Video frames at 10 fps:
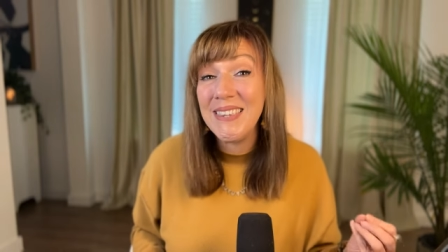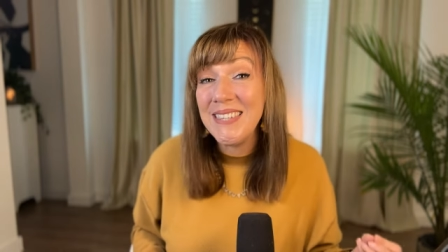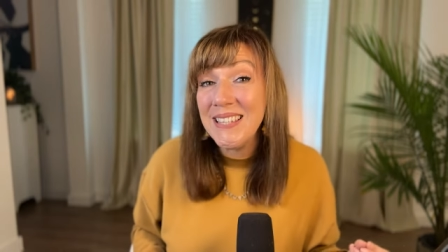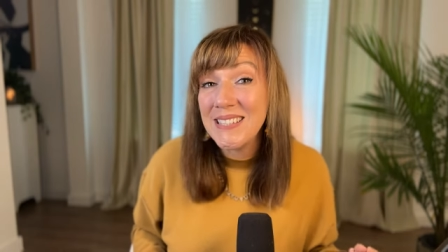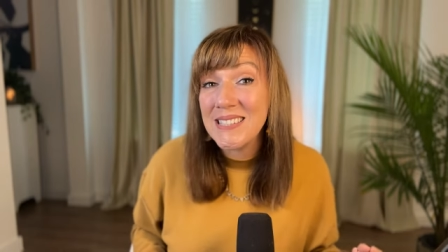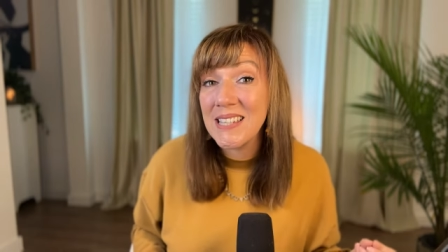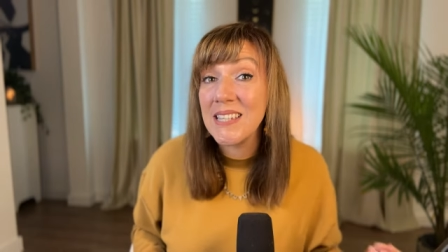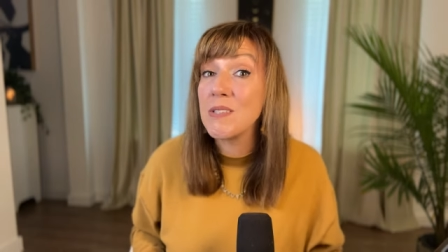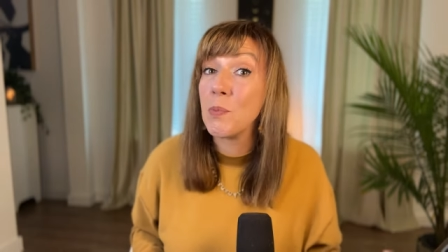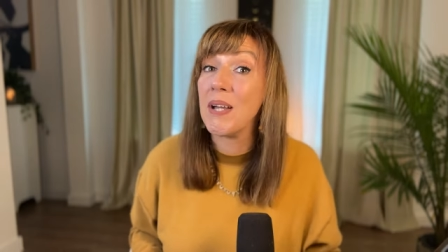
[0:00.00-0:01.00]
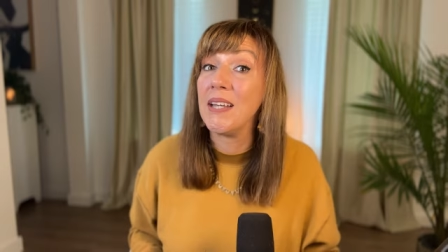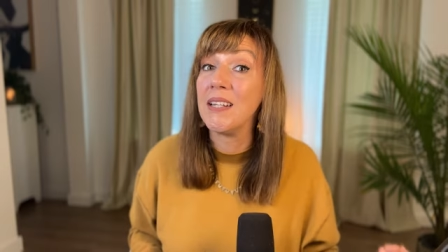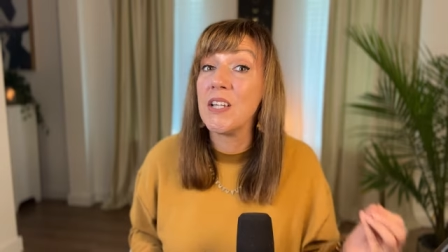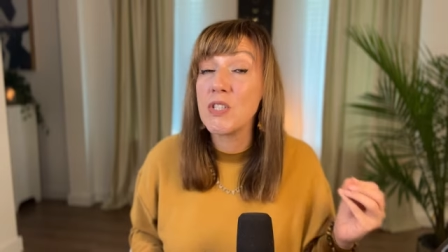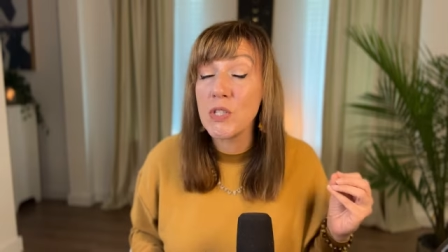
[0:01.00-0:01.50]
And this is
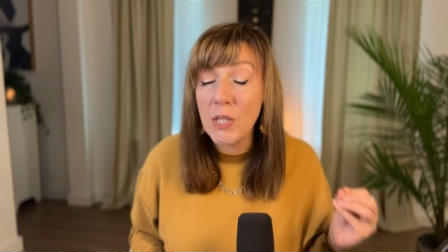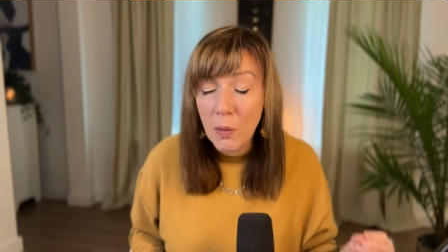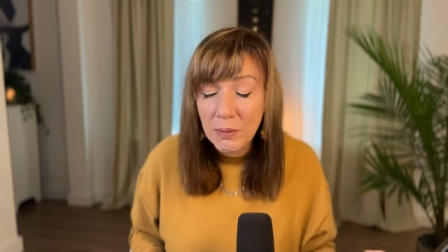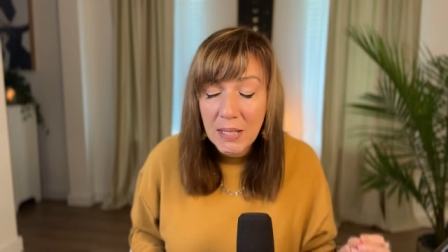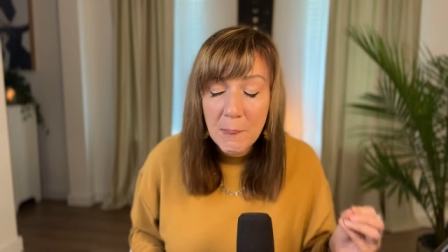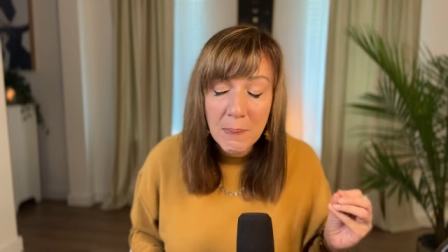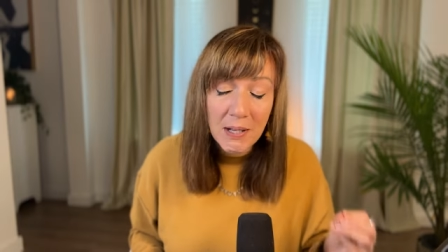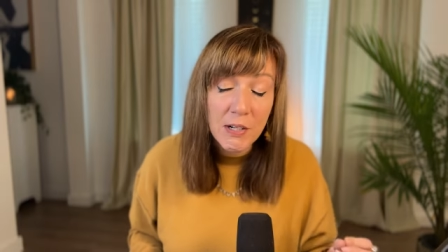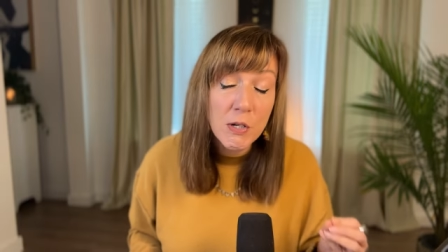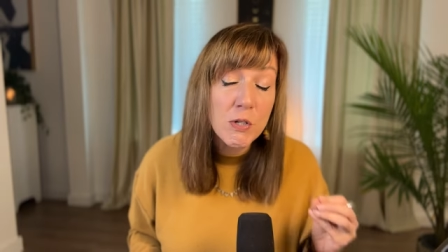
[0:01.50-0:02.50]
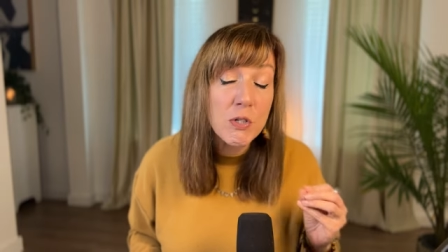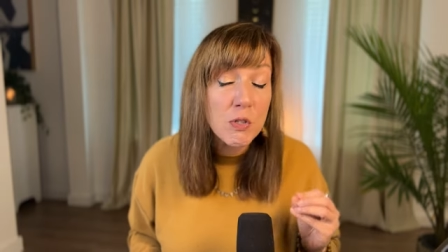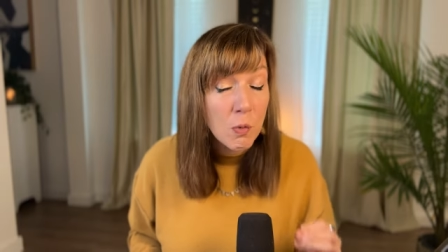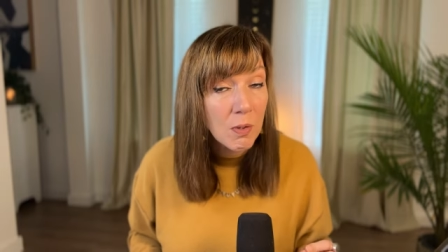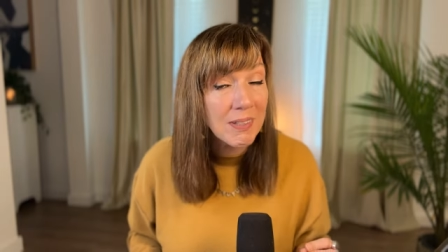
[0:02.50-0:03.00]
when slowly but
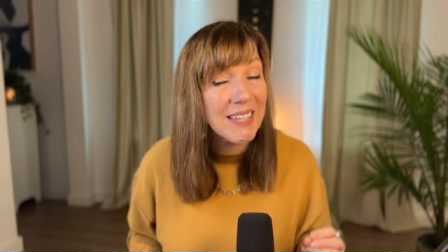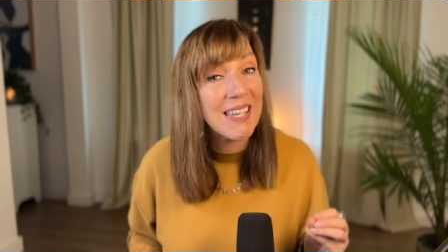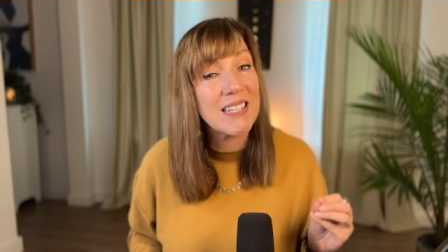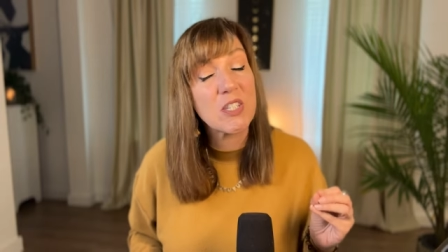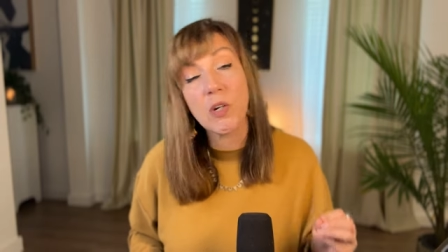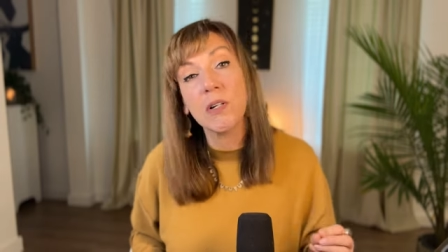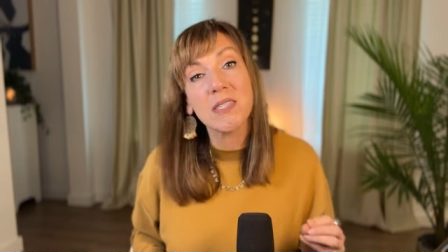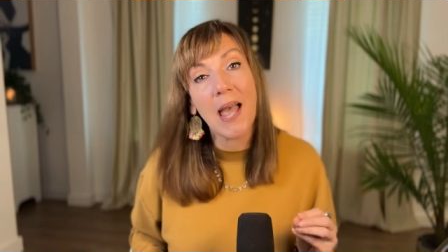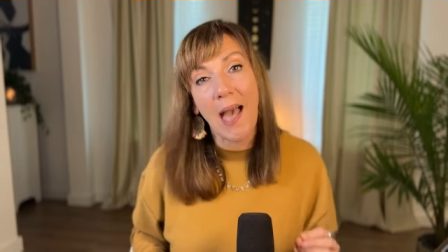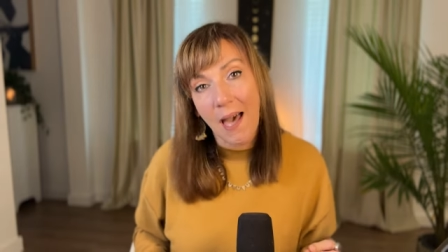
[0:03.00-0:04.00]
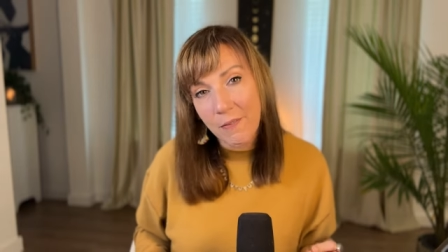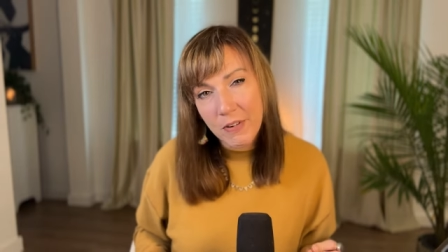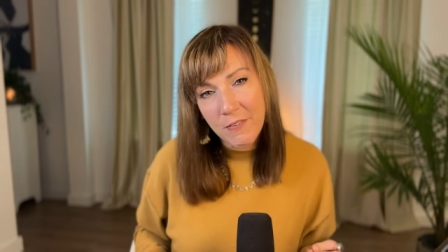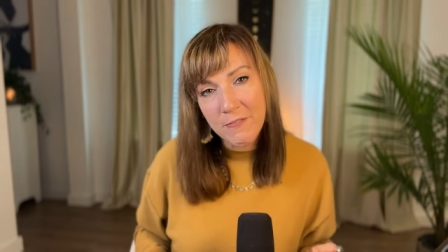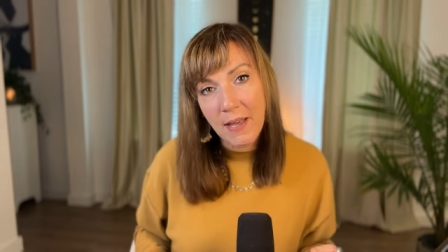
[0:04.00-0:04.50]
surely it starts to have
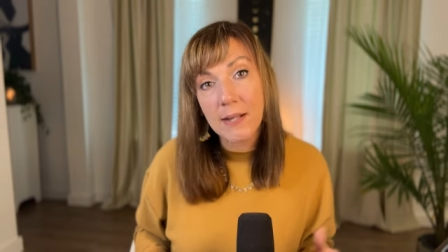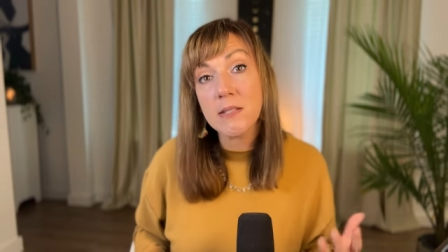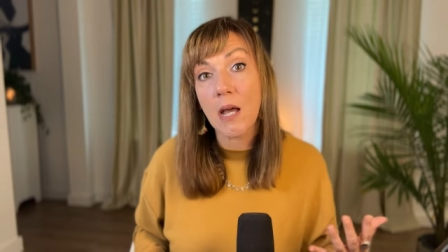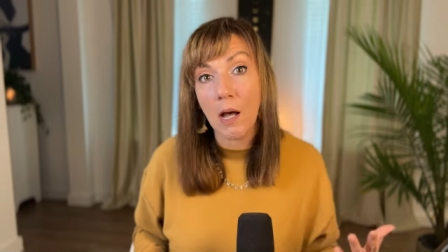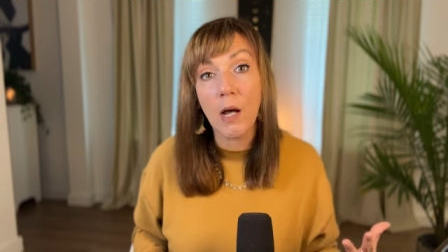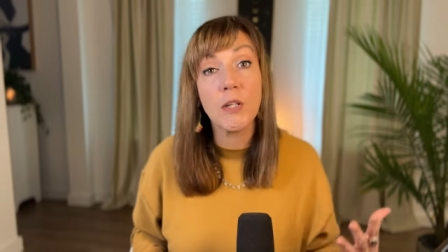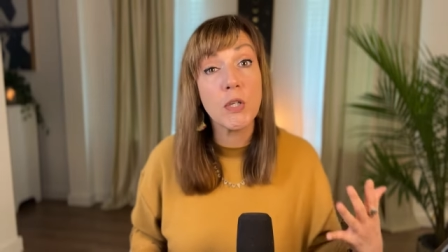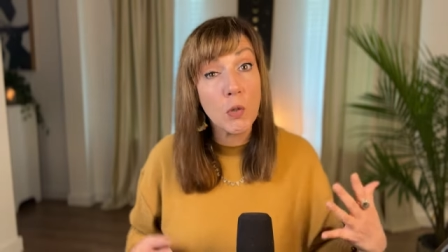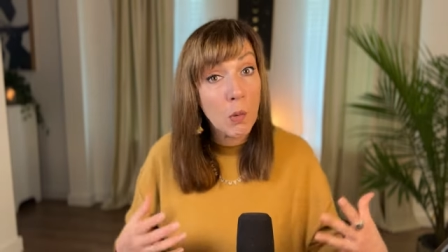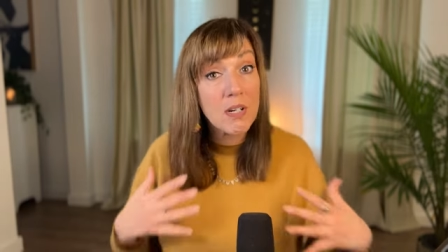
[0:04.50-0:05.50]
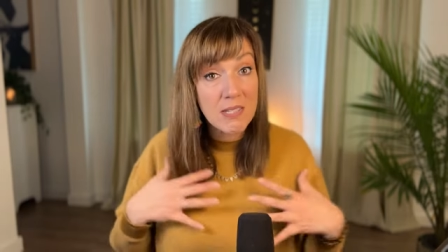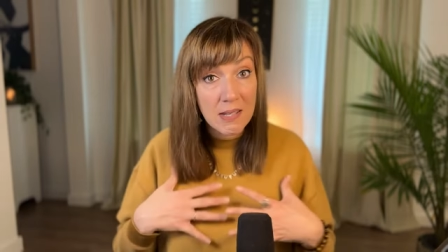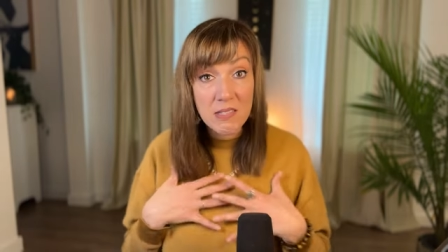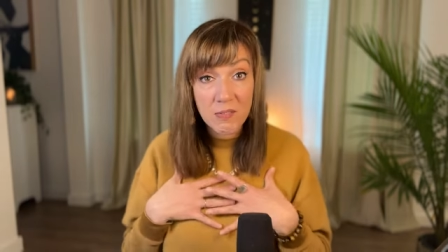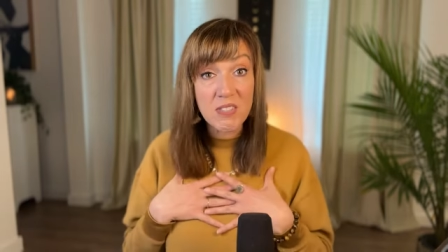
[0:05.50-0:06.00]
an effect on your
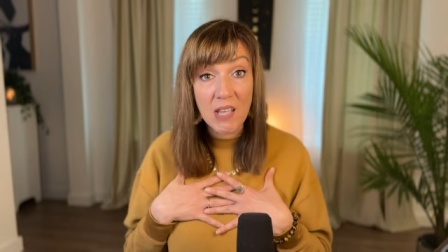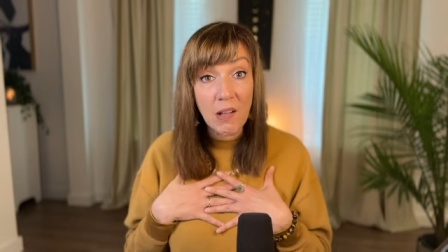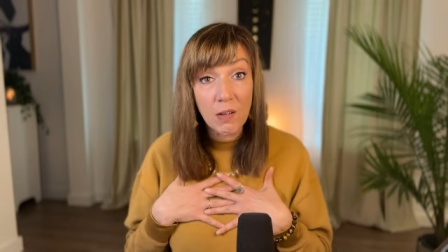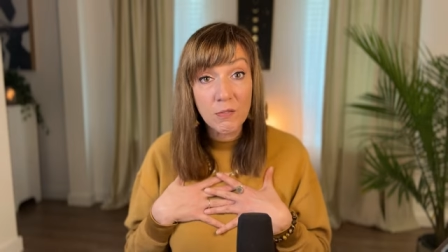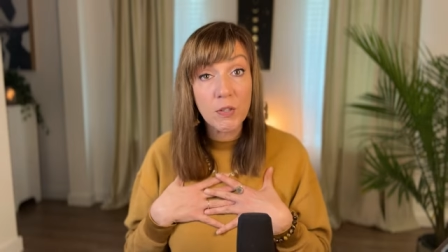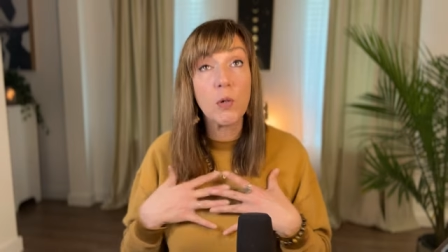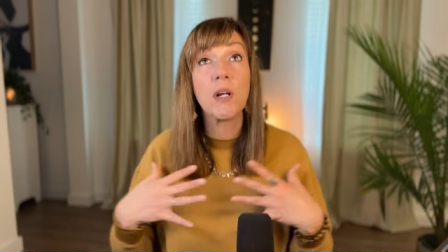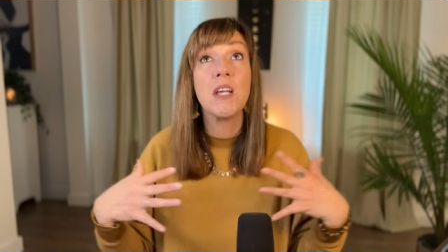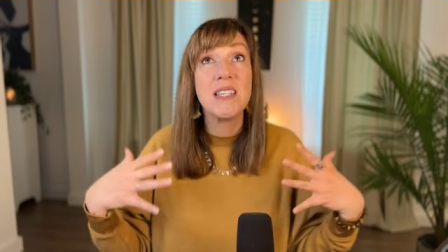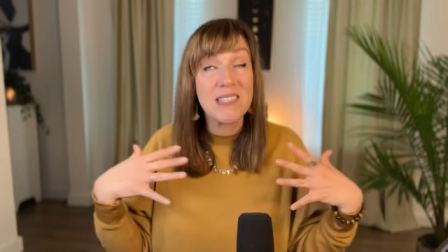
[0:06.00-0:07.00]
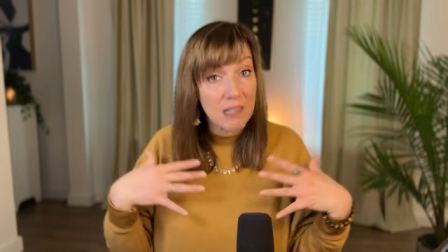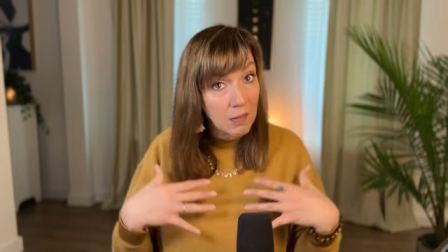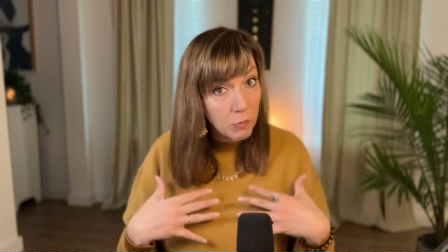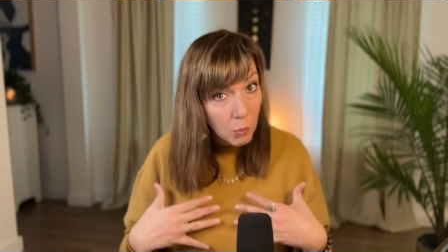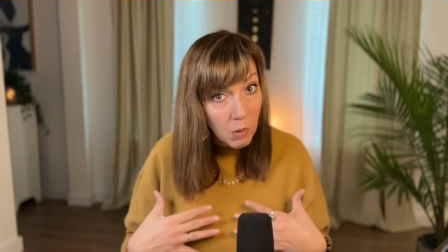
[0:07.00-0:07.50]
sense of self, your
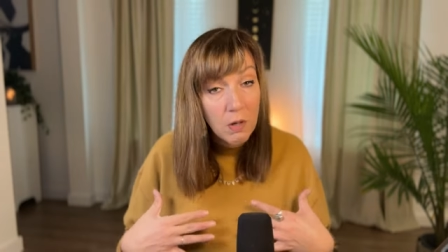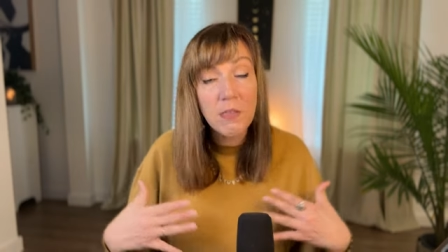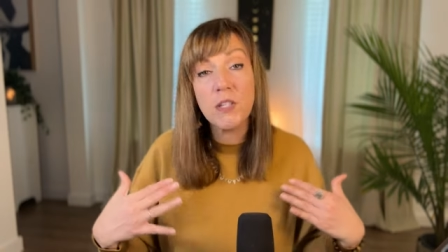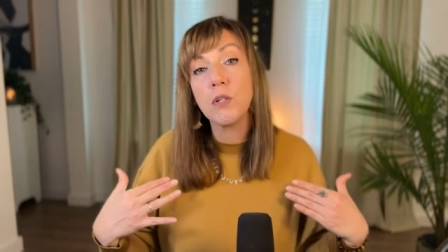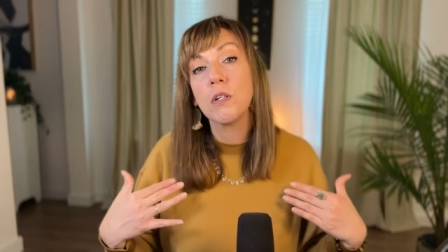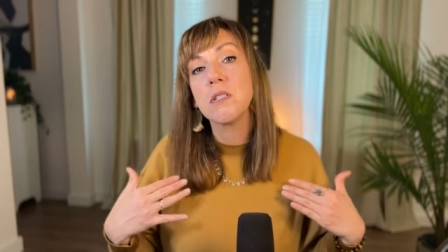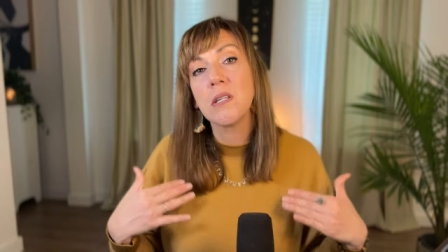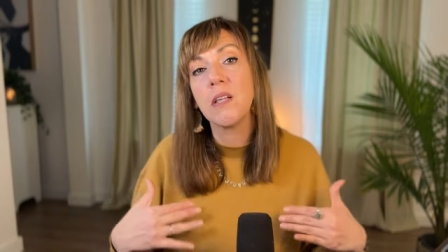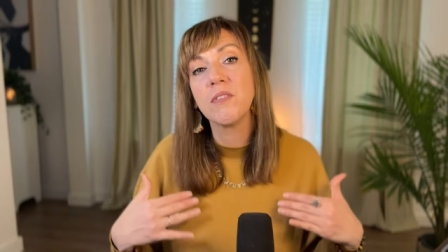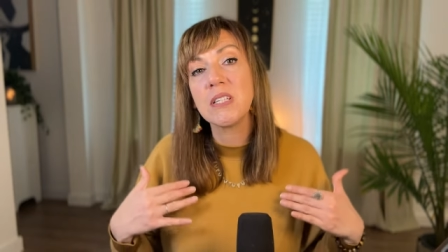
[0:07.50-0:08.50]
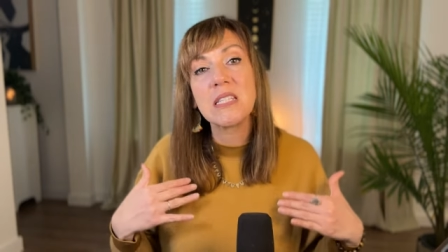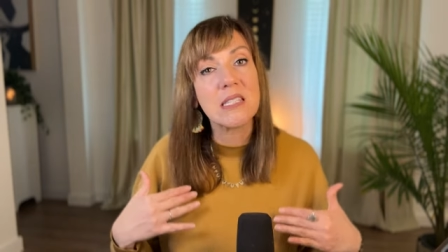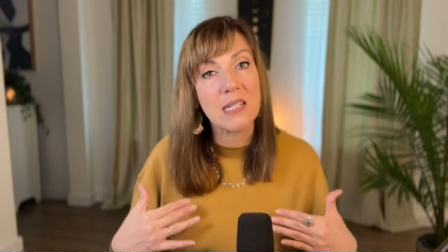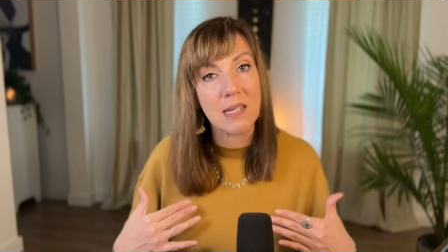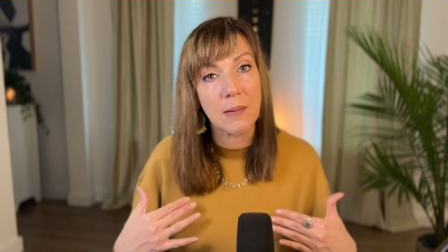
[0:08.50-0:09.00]
self-worth, and your
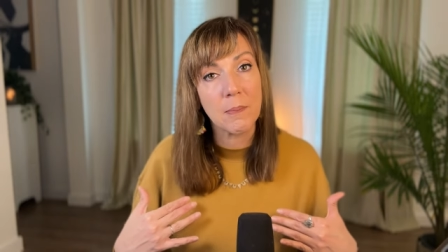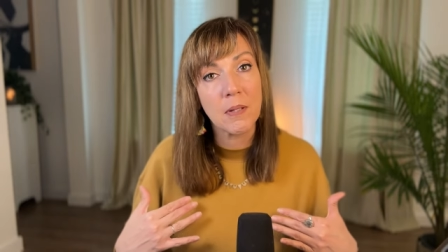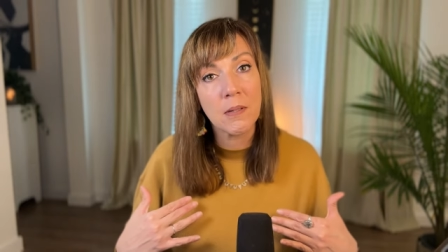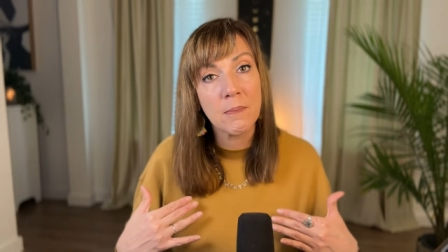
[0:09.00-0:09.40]
self-esteem.